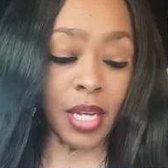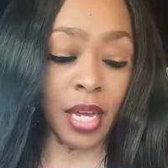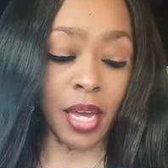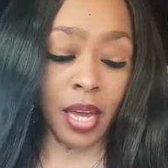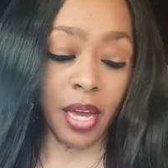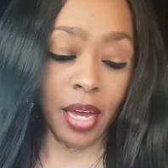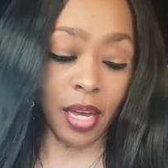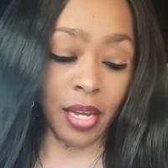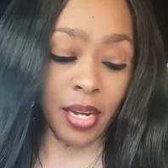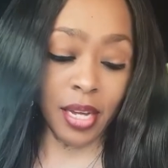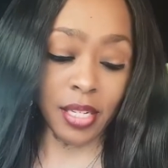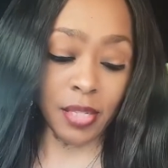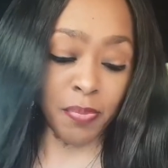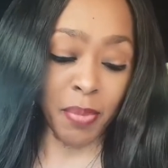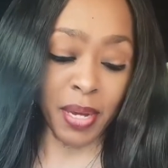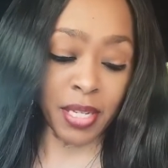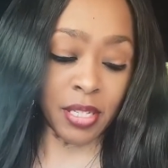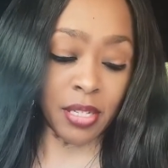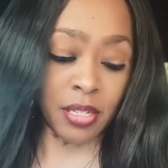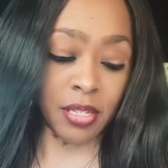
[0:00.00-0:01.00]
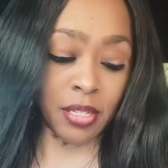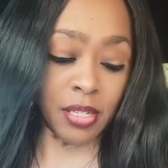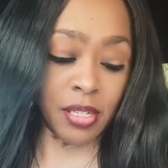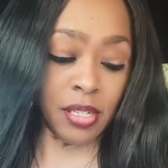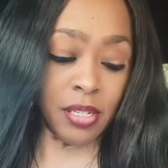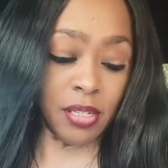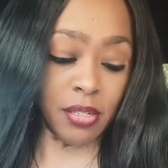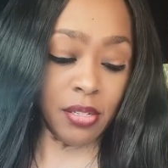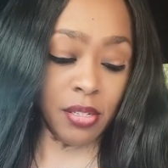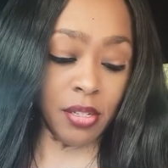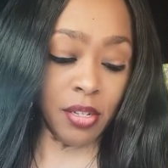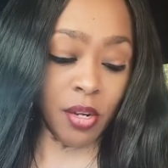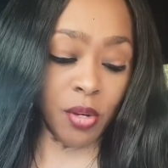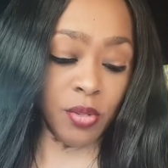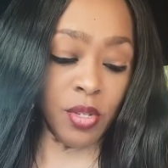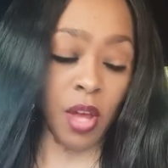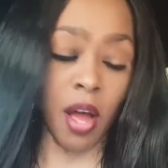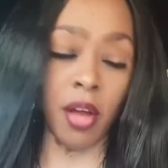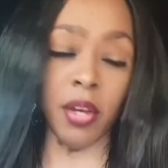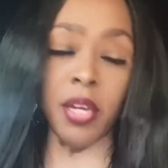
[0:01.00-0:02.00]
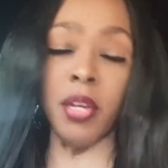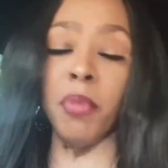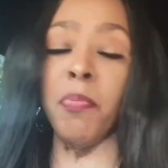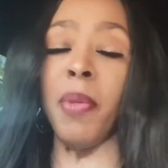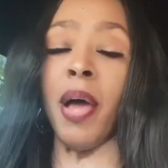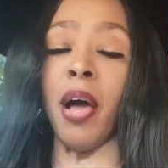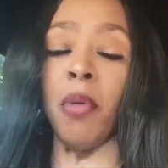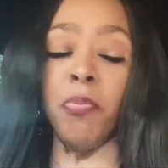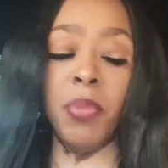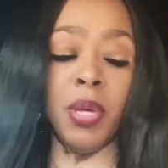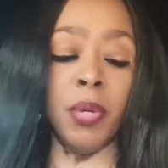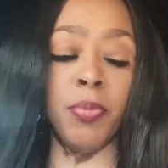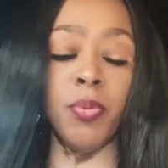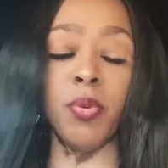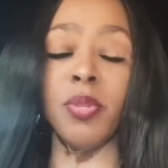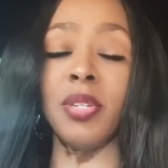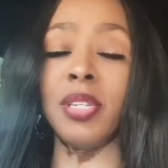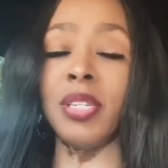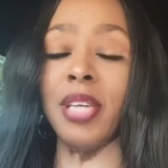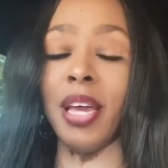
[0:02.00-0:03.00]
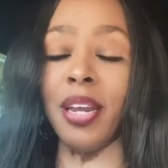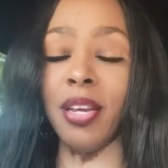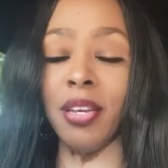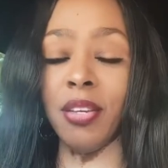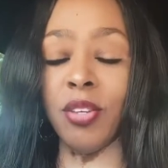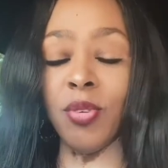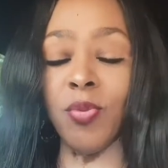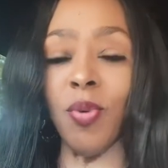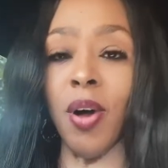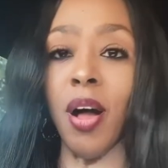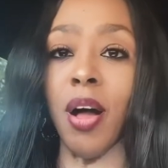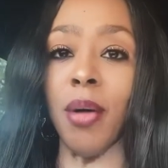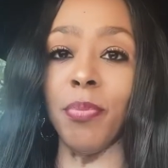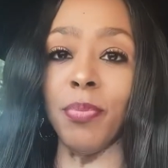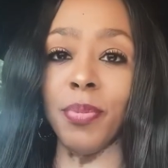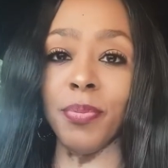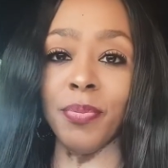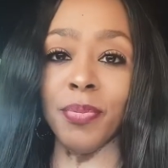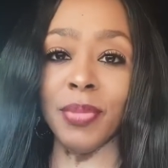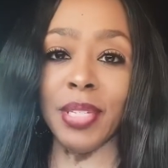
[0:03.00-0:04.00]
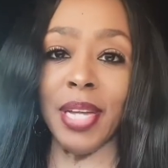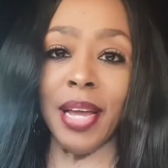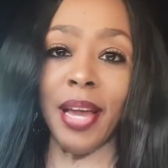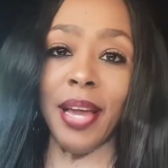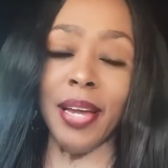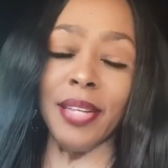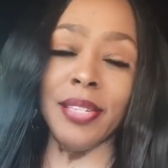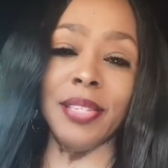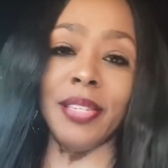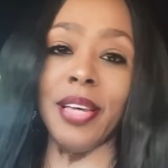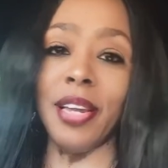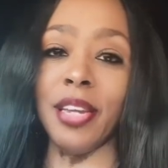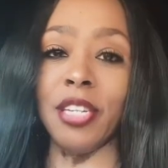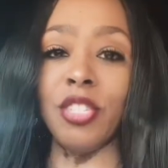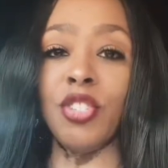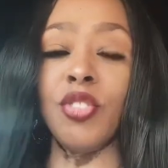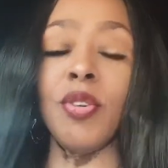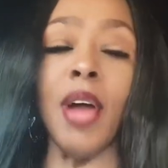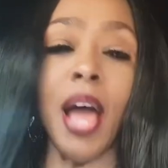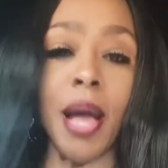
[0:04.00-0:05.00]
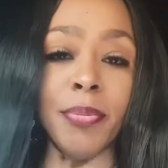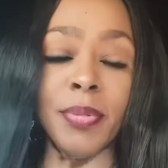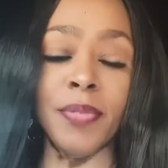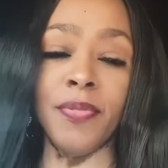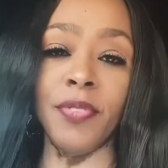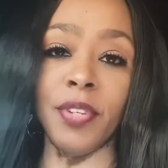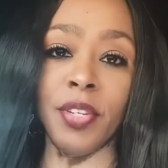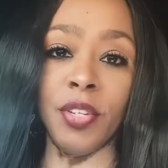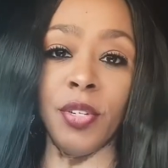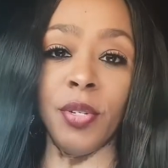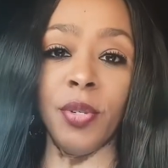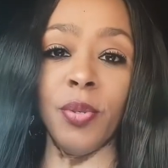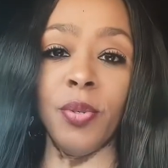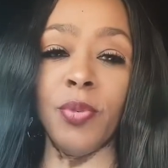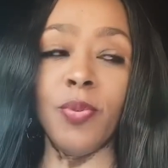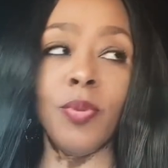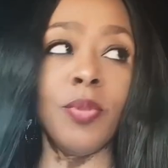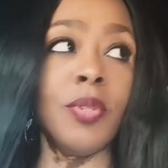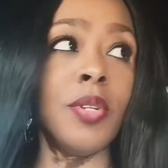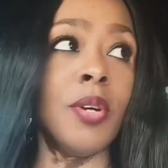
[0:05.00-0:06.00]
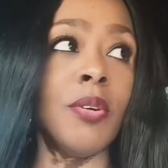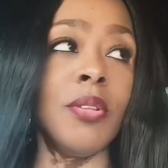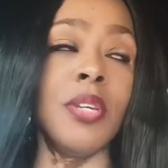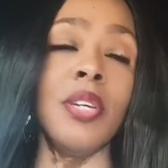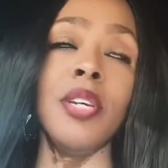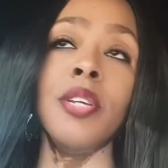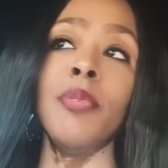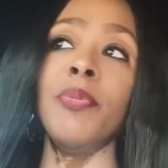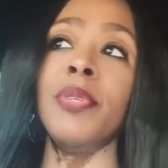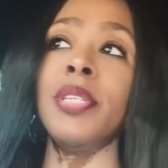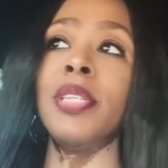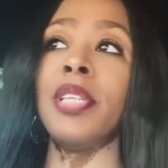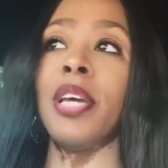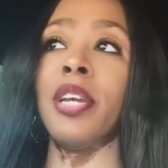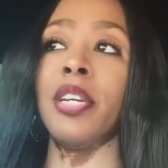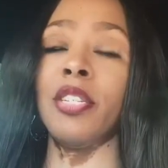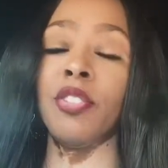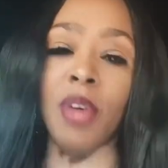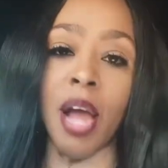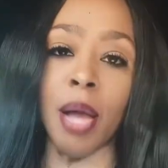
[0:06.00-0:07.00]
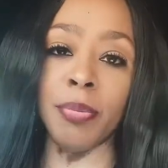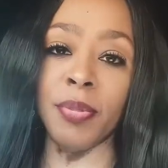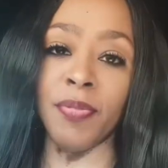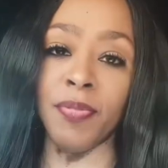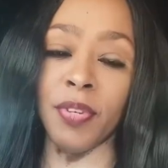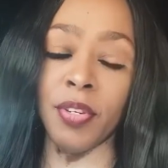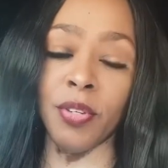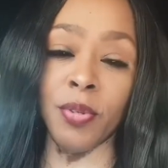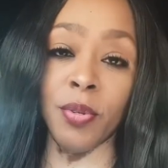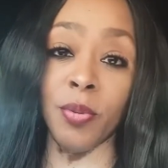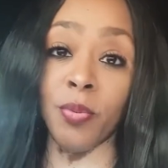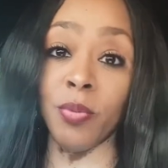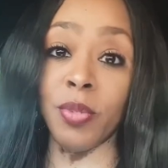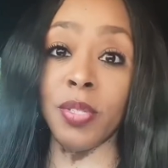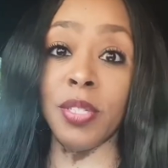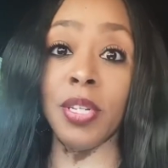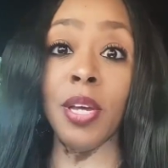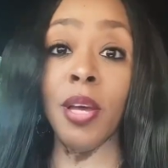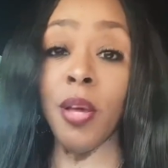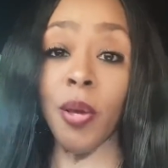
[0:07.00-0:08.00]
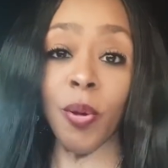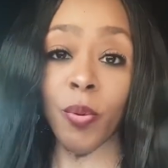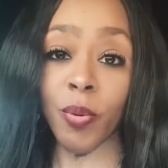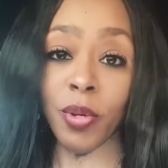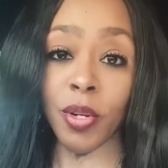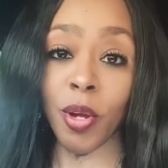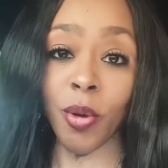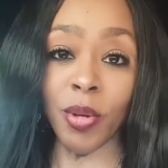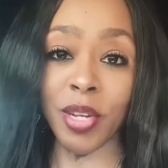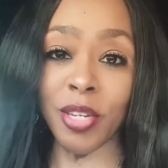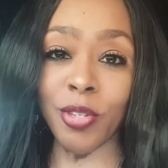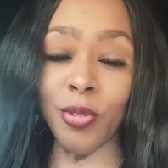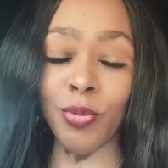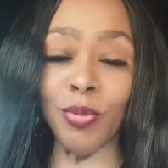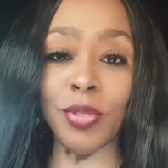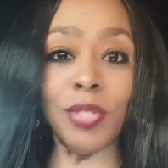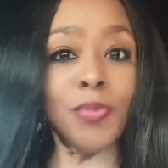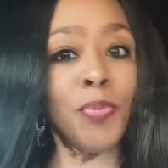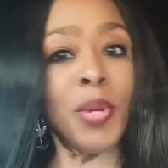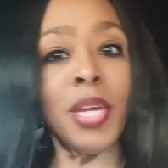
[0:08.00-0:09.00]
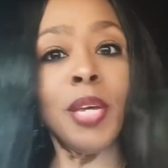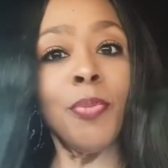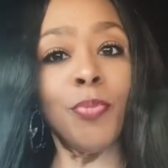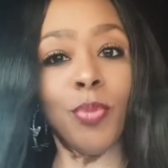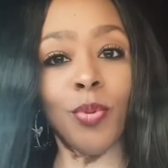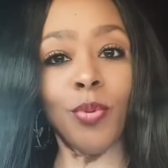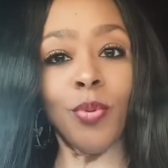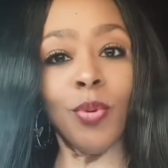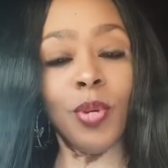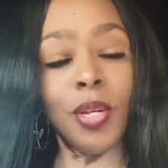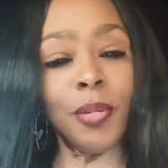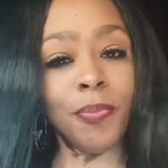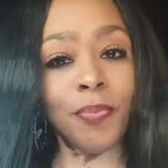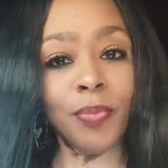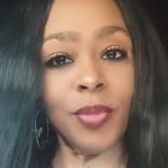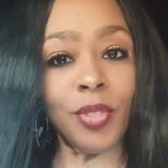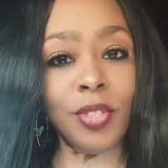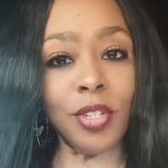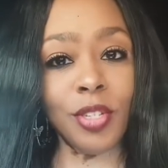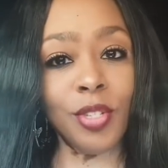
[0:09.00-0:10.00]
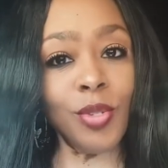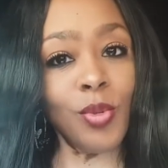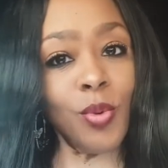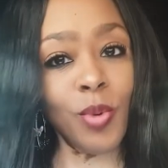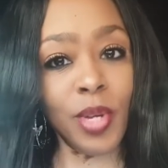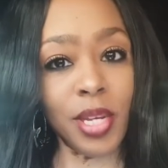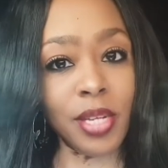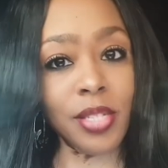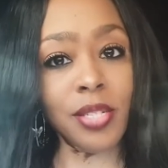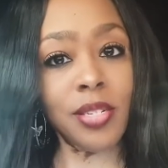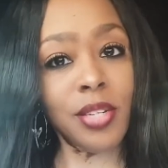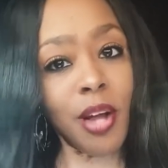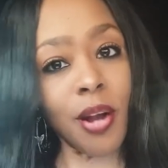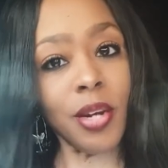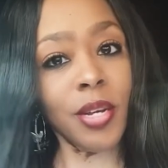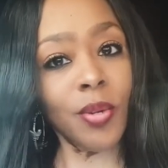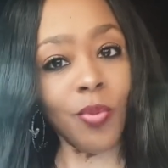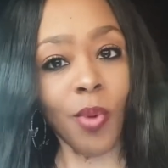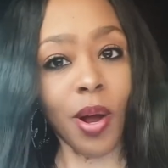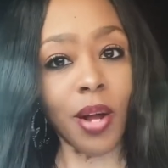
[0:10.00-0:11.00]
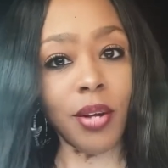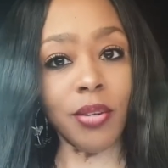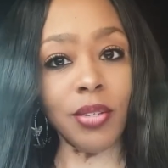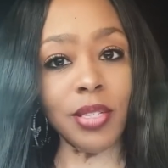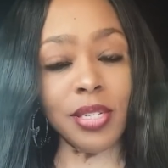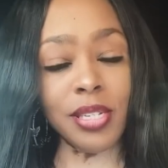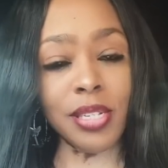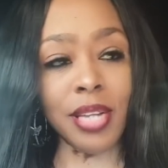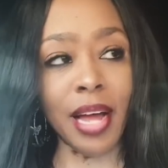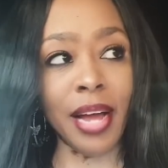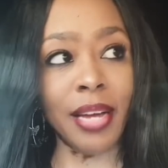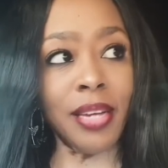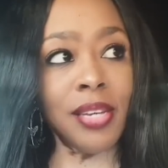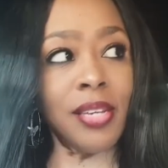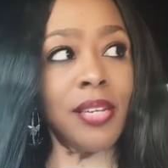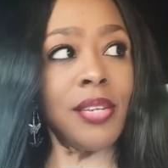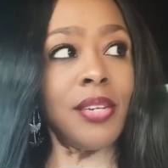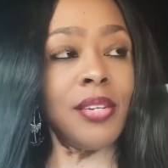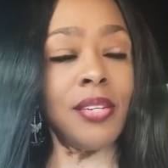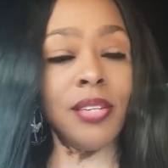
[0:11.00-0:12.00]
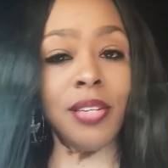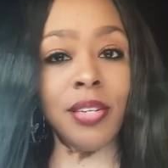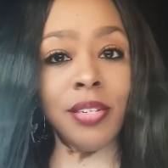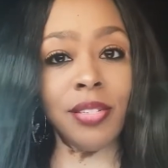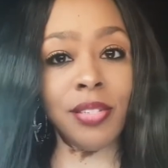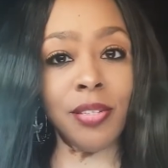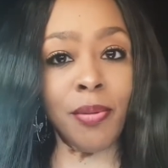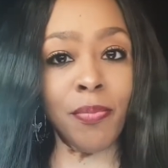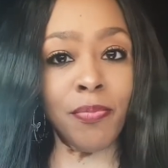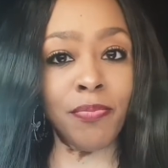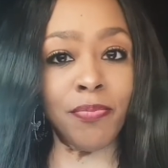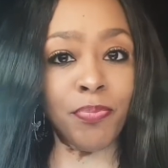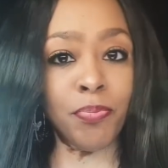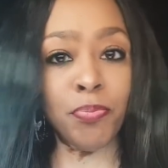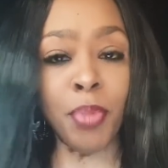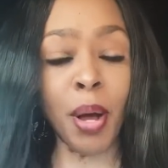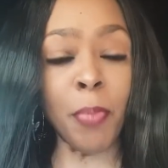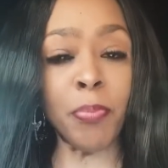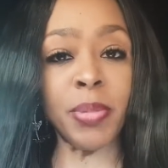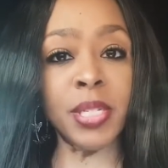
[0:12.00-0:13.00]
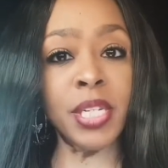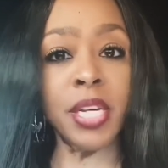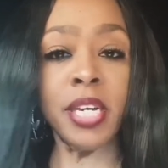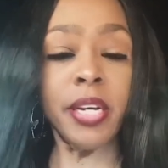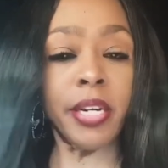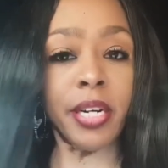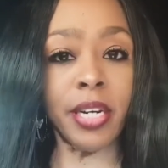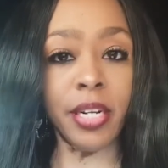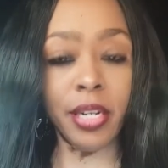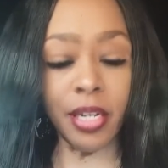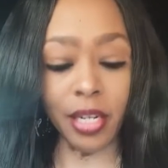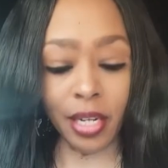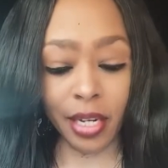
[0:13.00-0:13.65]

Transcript: And that's basically, talking about people setting you up and setting traps for you. The enemy's setting traps for you, and we know he uses people to do his dirty work. It's like he's the puppeteer.